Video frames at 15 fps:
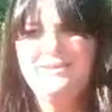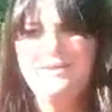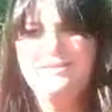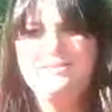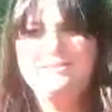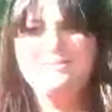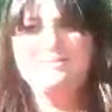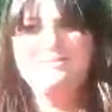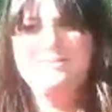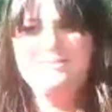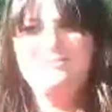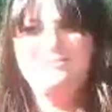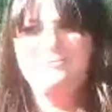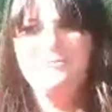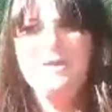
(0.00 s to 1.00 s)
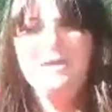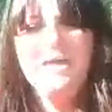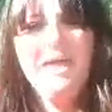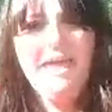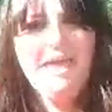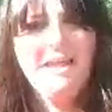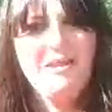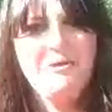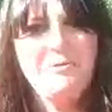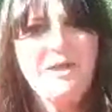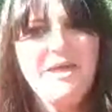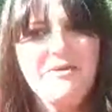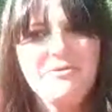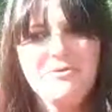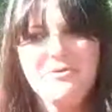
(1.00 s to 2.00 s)
I didn't see you. Hello,
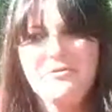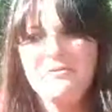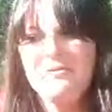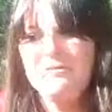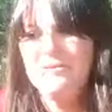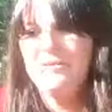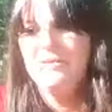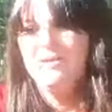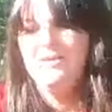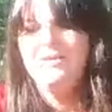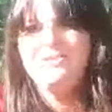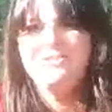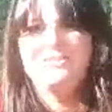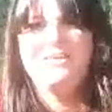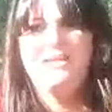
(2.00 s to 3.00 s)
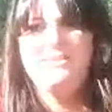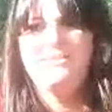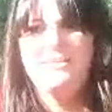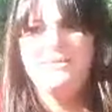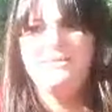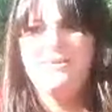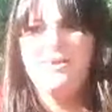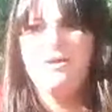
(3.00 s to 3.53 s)
Heather. I just got done